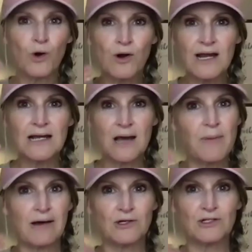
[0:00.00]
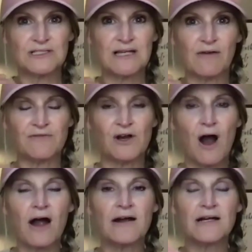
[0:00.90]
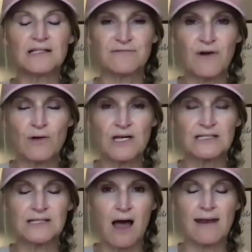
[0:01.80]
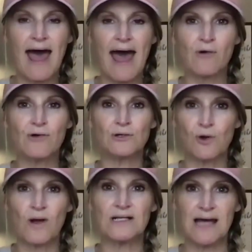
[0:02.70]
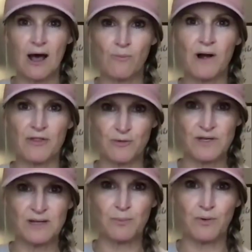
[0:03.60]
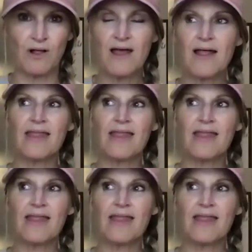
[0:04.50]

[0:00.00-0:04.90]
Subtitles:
worried about yourself. Your heart is focused on how you're going to help other people.